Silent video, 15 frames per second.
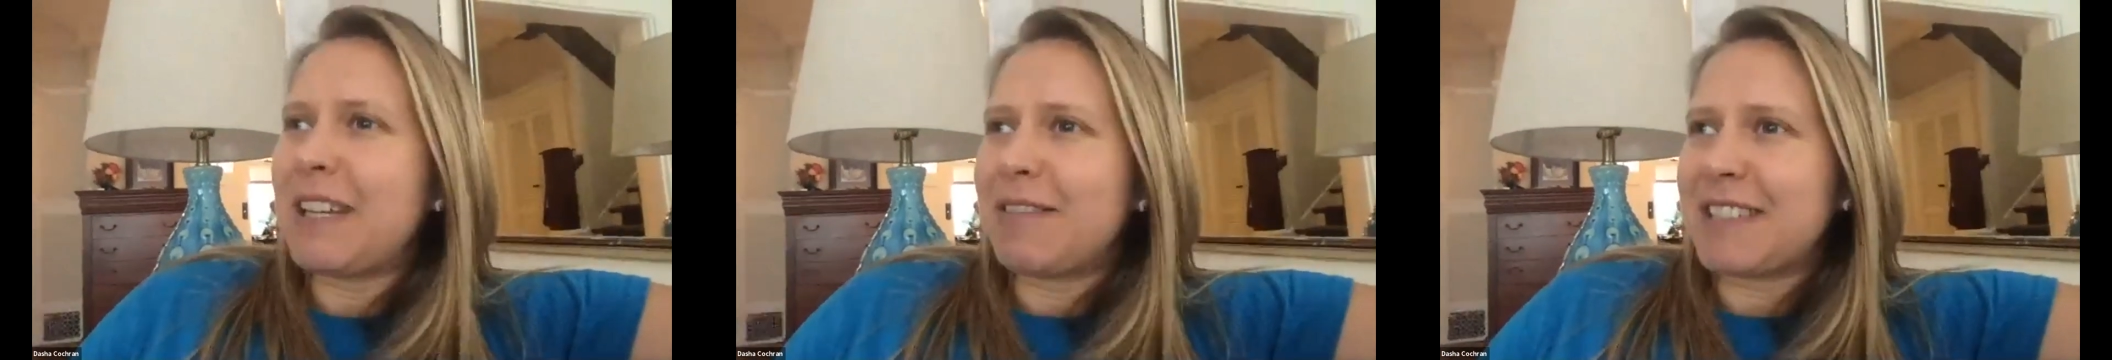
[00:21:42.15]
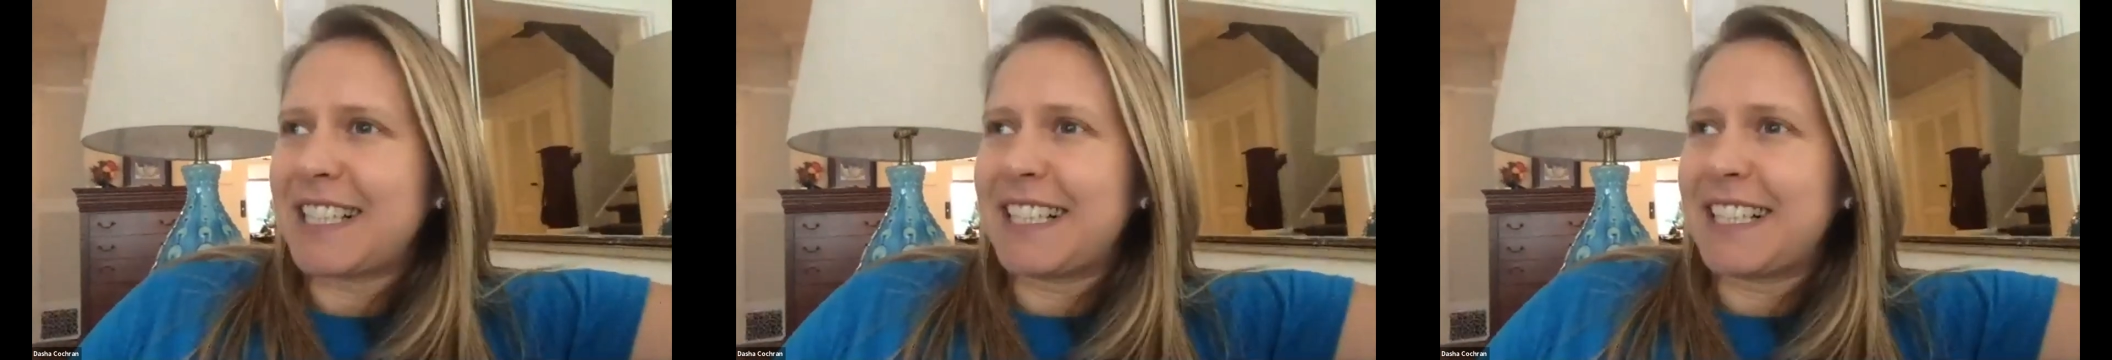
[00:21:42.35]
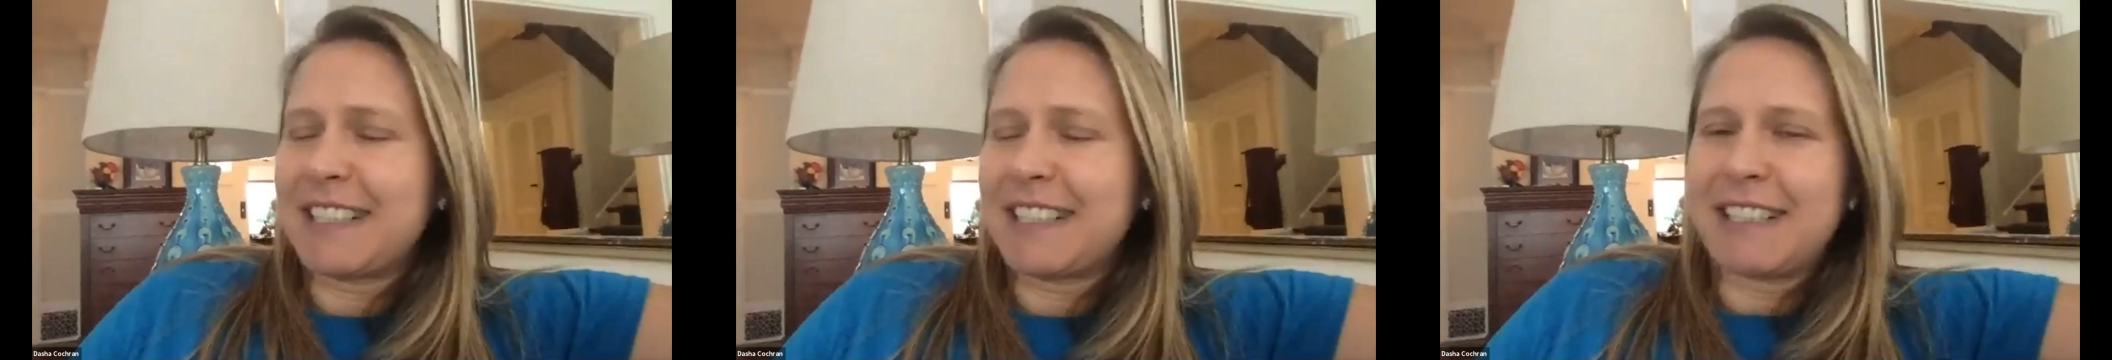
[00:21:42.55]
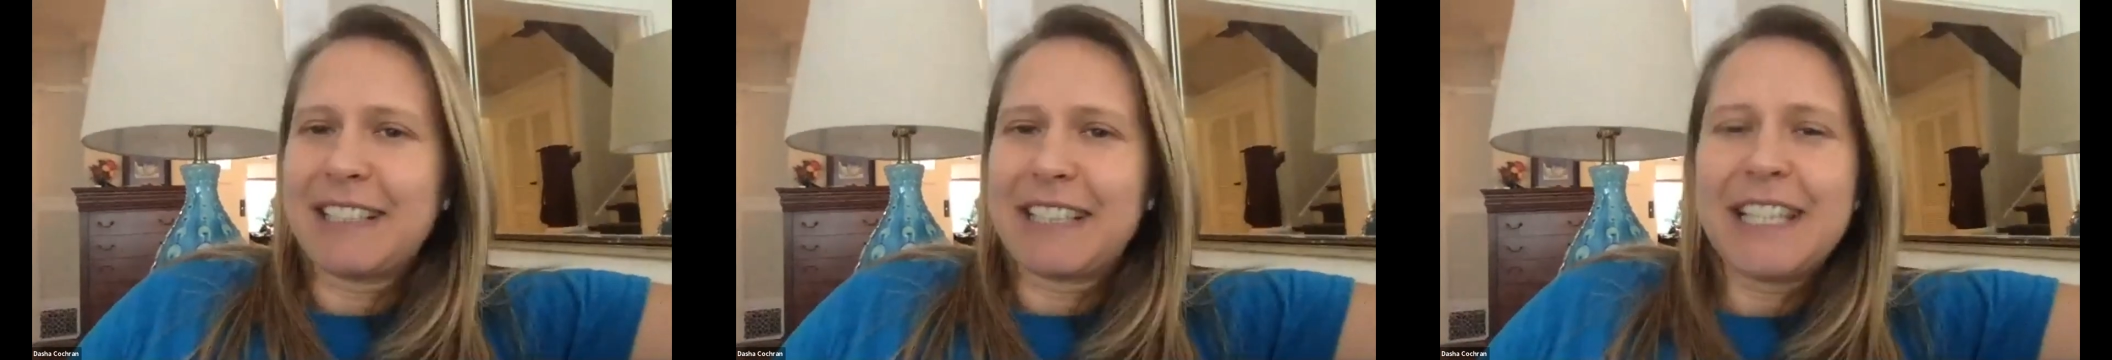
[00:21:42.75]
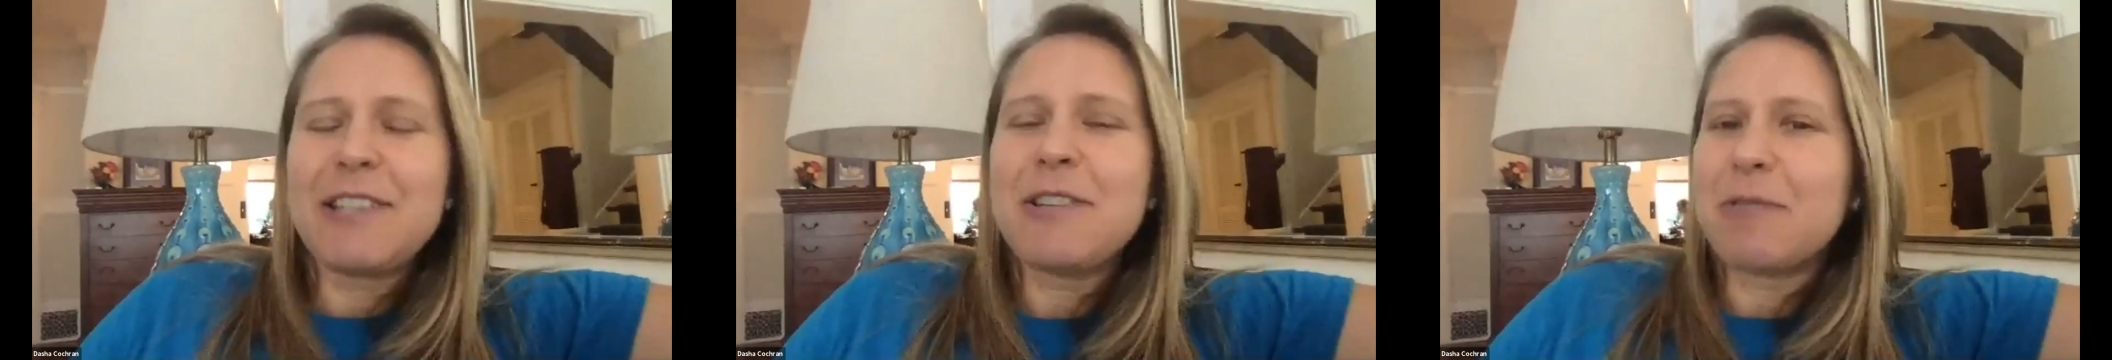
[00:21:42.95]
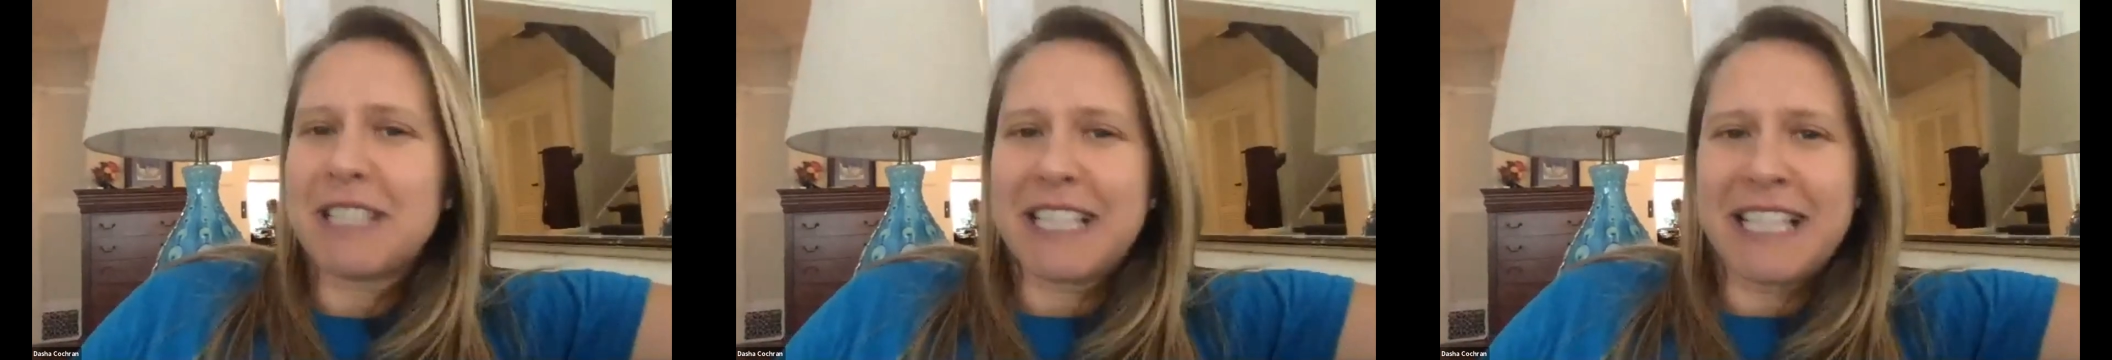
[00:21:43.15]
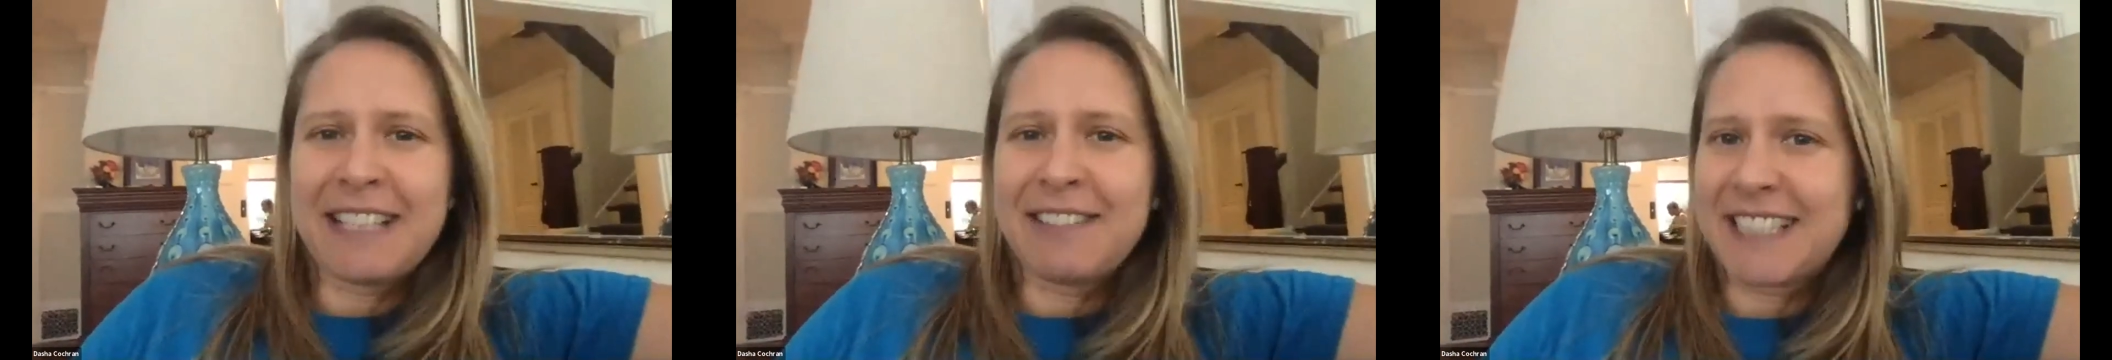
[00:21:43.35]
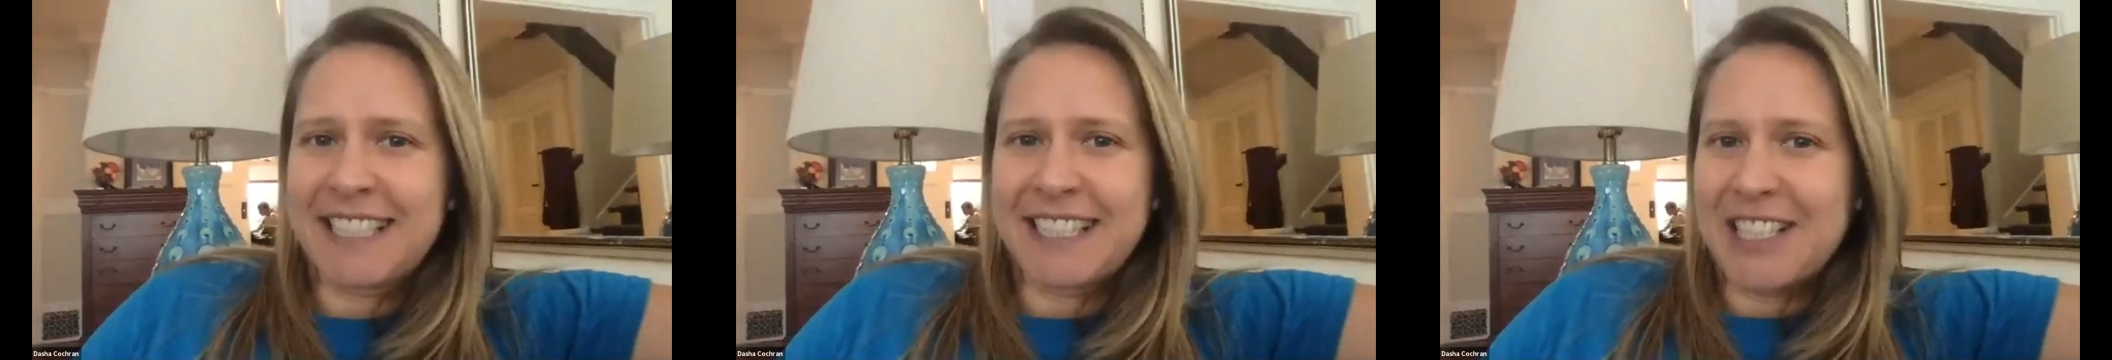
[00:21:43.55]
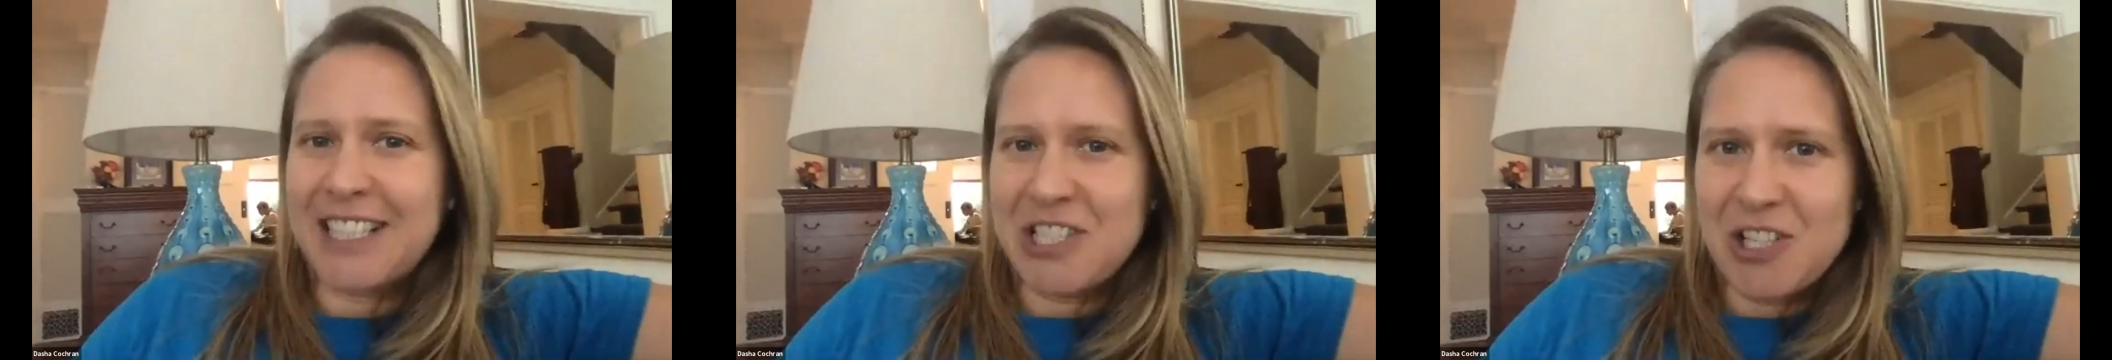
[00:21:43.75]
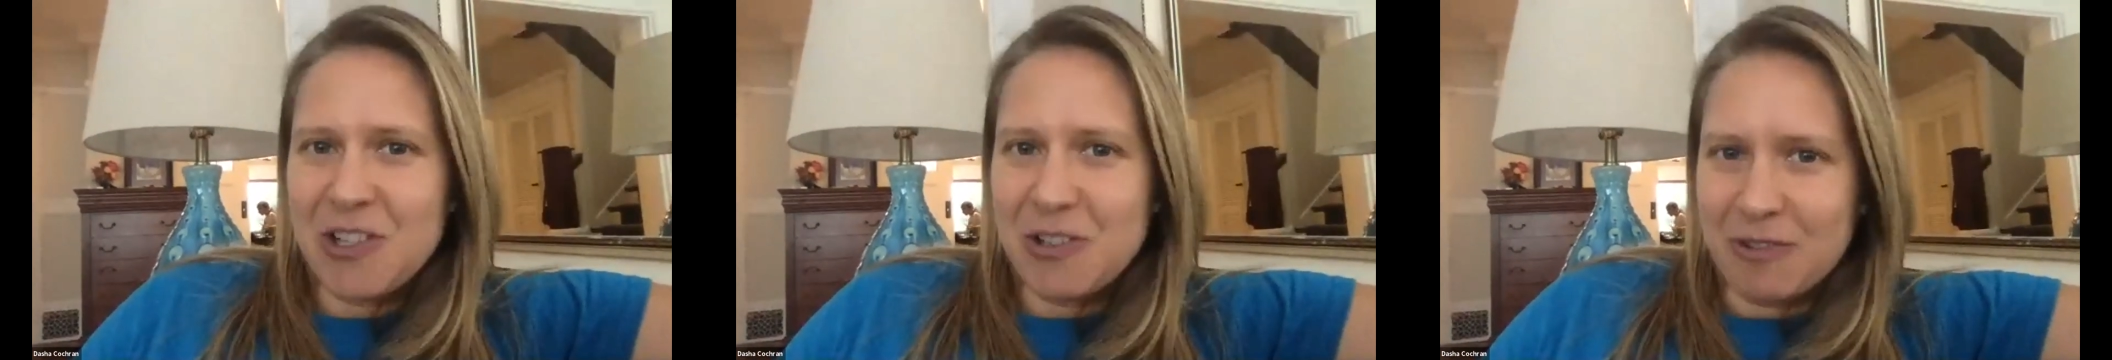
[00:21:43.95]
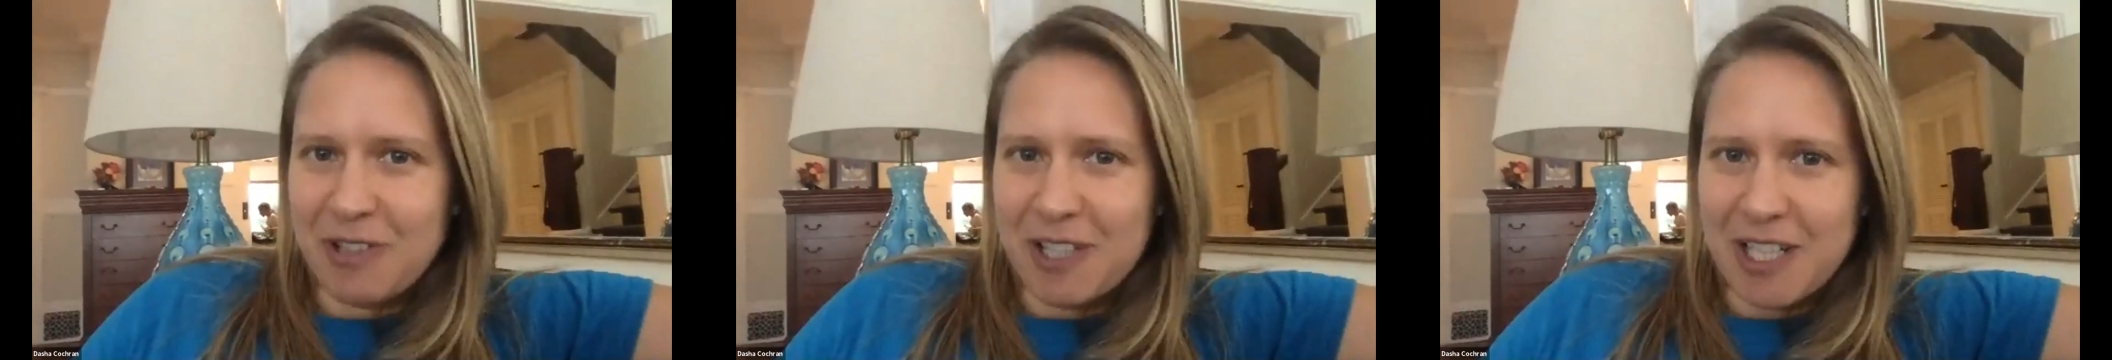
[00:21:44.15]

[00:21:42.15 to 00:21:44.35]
was gonna do.